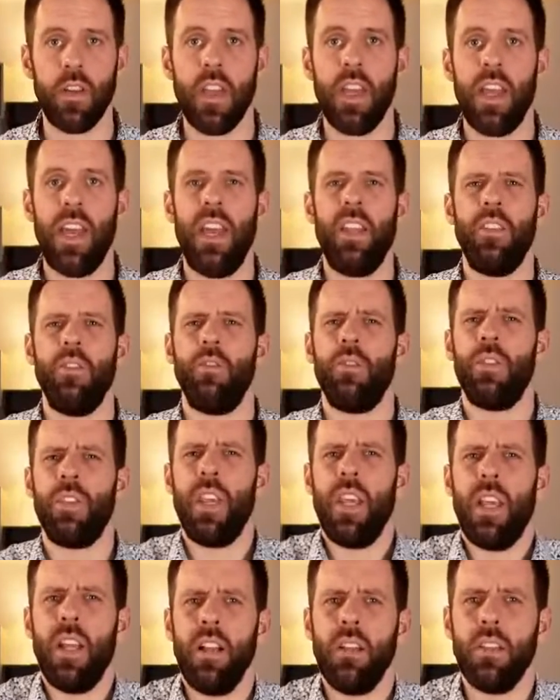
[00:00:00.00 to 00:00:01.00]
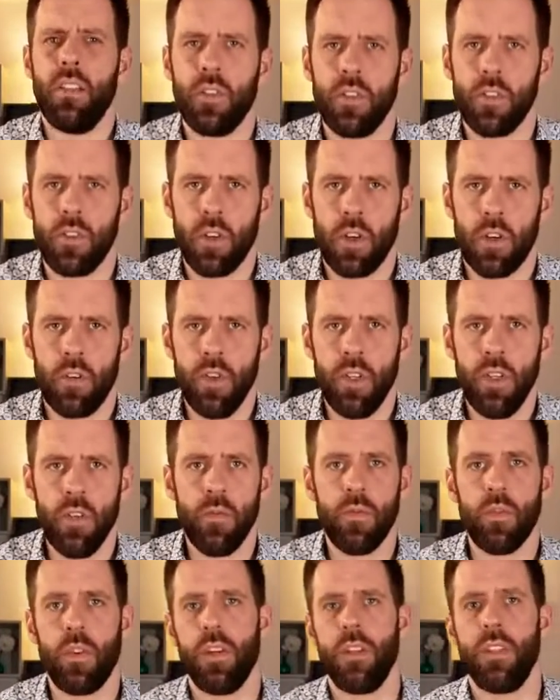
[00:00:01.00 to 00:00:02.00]
and you tell a story.
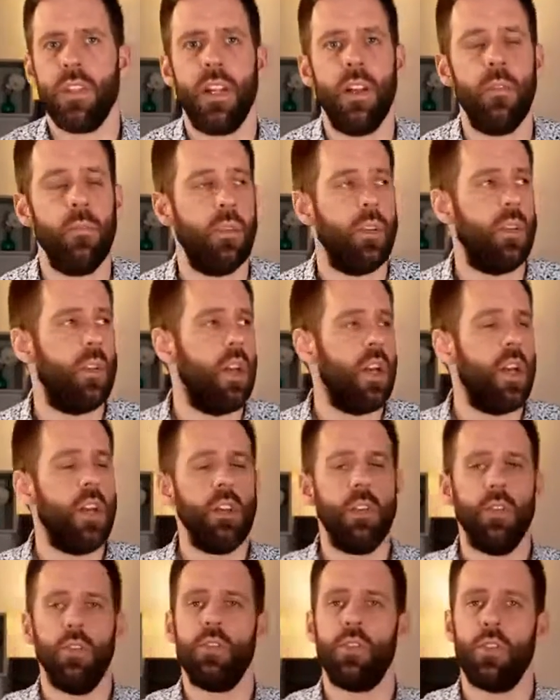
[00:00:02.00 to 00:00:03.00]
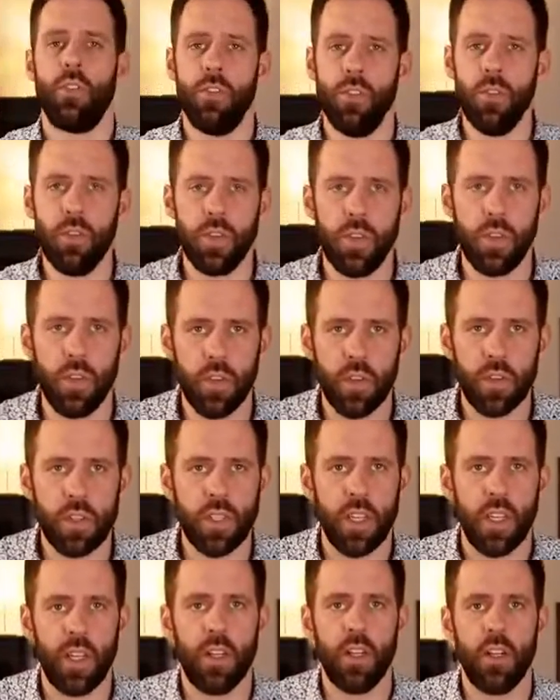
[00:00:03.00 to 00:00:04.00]
For example, you're introducing
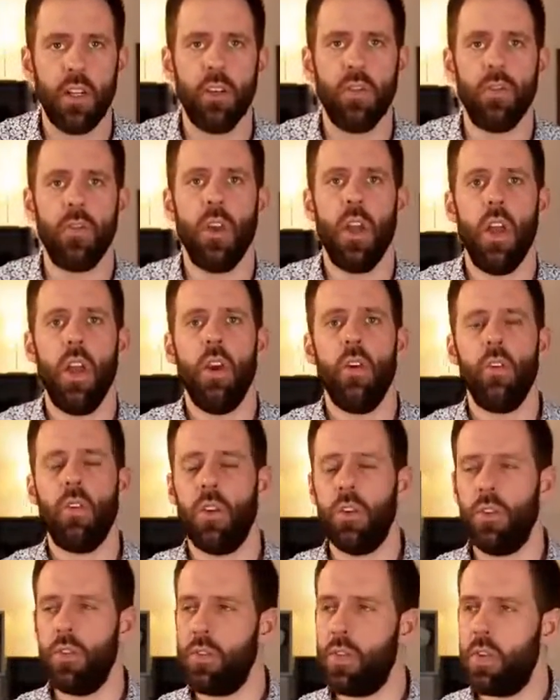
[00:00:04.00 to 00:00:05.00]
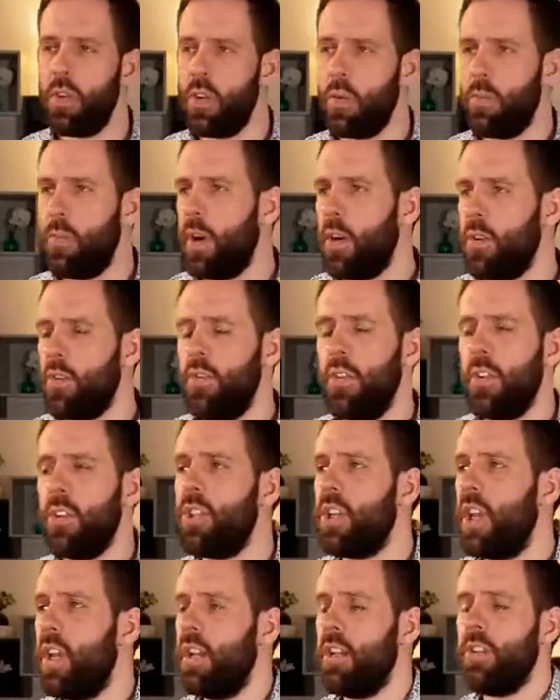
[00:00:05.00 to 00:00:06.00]
yourself or you talk about your
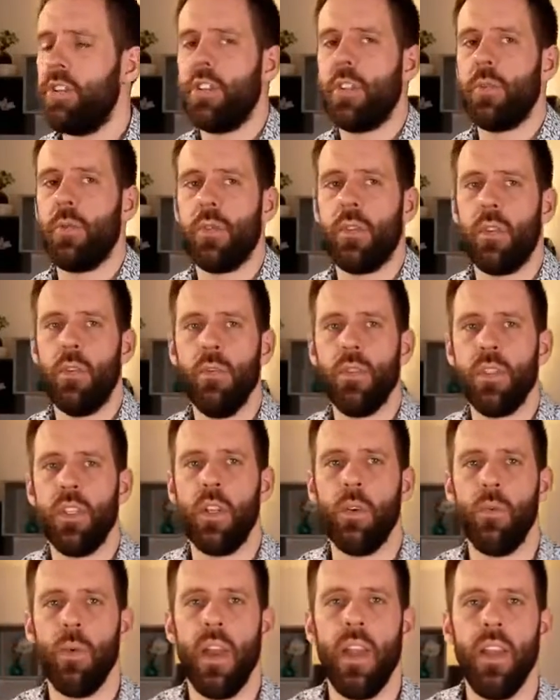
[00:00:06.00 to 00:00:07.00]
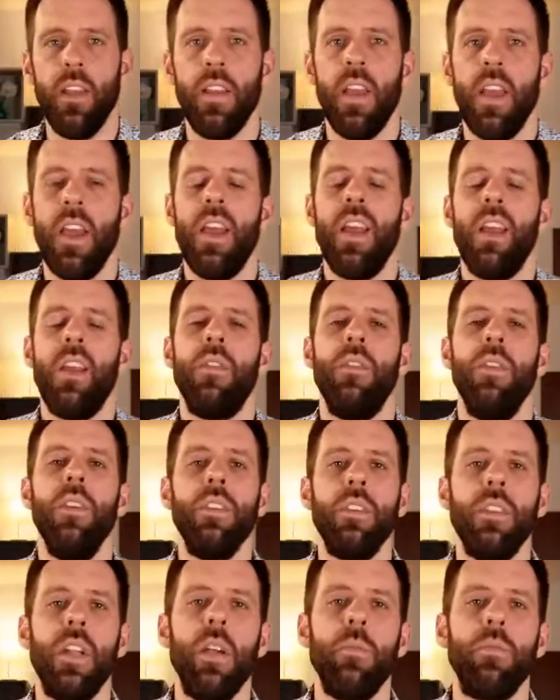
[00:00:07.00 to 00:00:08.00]
challenges with losing weight.
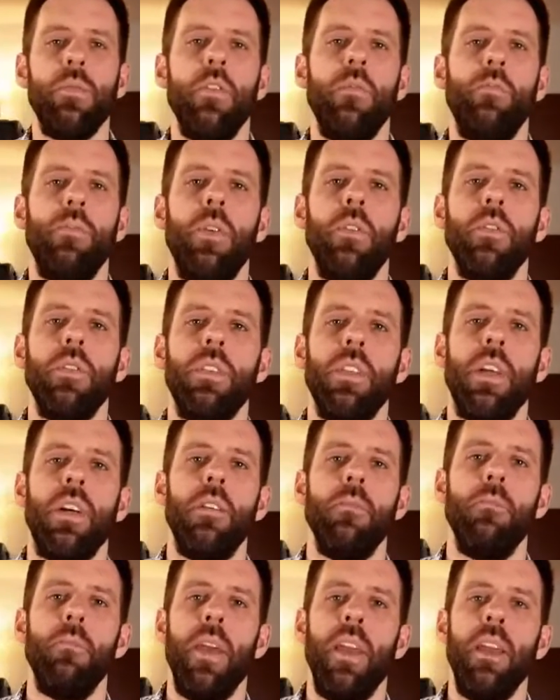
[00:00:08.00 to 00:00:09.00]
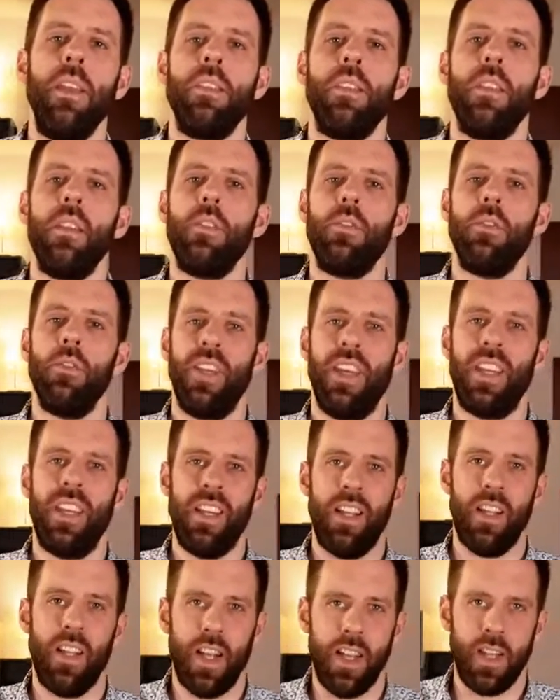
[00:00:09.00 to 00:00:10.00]
These types of posts are amazing to
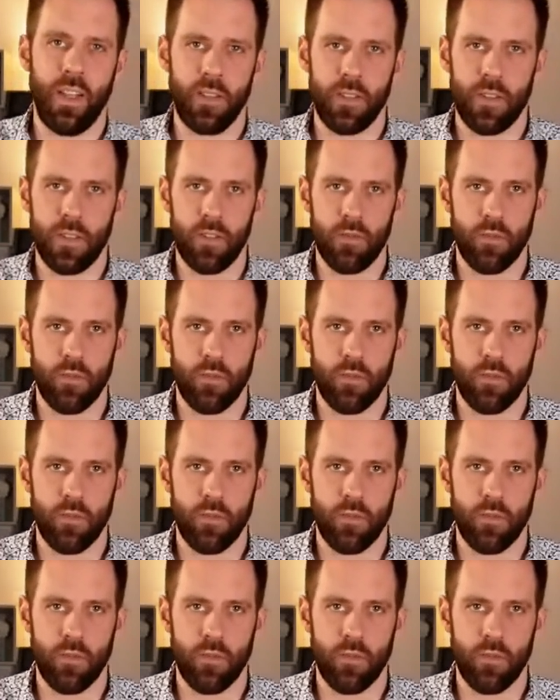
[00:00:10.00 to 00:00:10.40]
getting likes.